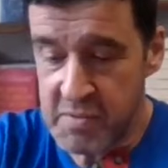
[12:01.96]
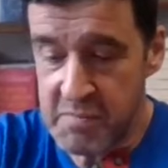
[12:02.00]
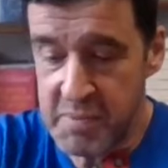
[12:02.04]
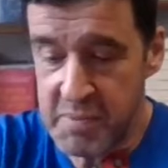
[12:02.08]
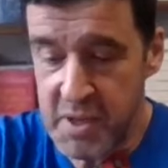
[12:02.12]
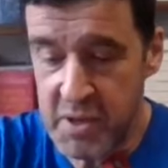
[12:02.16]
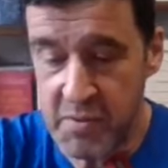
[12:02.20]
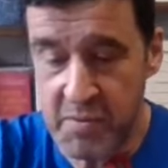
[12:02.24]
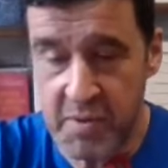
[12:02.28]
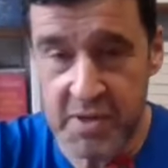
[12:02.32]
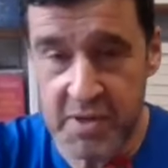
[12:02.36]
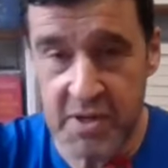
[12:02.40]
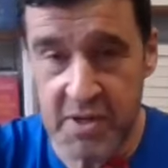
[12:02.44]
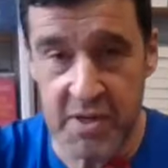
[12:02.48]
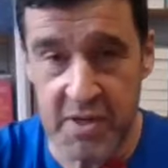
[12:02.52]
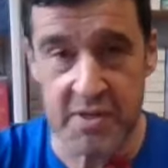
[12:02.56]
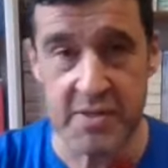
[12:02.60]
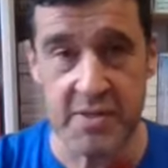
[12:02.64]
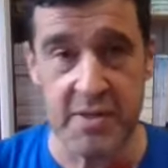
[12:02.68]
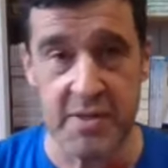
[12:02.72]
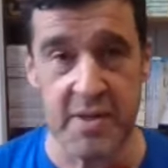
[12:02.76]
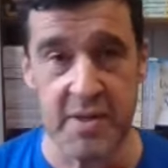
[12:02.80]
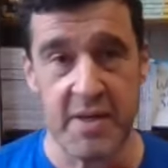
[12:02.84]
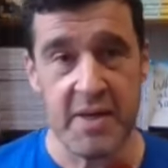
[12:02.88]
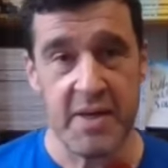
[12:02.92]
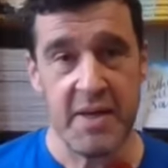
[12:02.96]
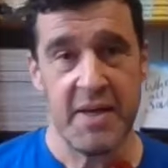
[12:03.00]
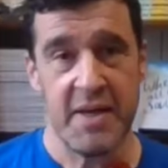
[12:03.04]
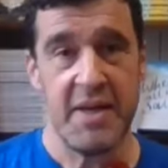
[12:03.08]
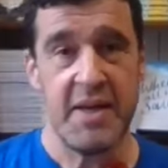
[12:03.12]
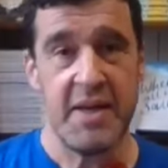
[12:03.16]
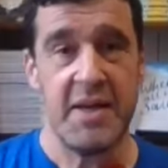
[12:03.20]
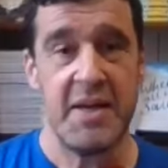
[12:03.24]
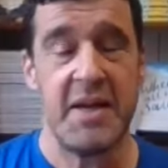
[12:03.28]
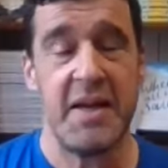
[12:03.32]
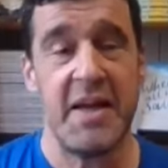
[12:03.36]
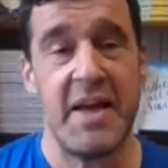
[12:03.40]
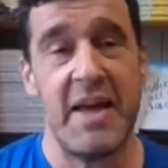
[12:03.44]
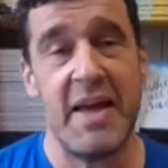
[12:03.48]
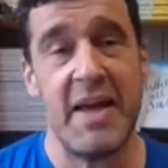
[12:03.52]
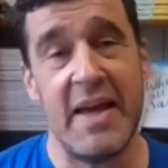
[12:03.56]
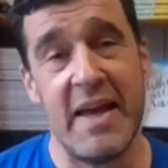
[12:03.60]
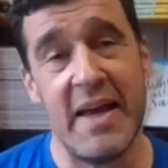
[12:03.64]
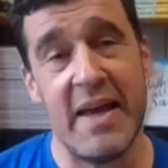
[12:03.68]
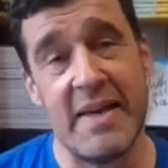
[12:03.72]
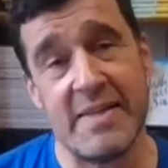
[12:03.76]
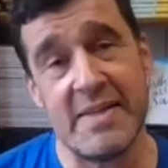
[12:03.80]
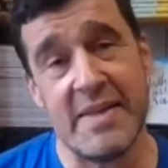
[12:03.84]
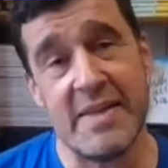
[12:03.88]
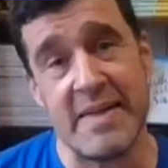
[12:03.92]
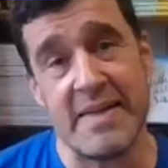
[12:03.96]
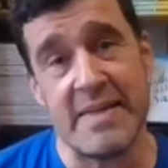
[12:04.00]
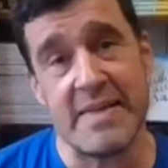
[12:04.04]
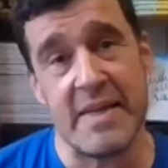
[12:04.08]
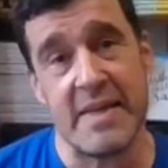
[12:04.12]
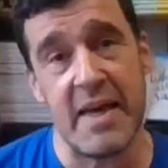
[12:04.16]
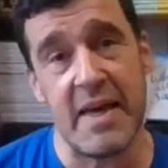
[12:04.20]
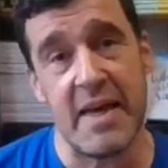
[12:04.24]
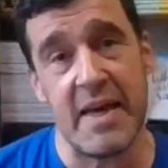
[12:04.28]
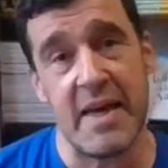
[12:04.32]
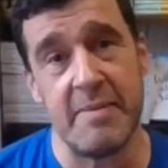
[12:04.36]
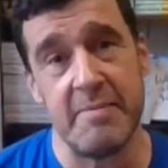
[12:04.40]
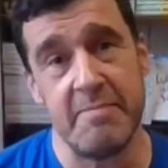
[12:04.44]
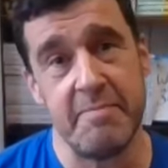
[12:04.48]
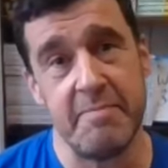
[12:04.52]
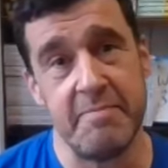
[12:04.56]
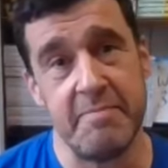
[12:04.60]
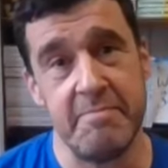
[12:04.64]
computer because it's easier.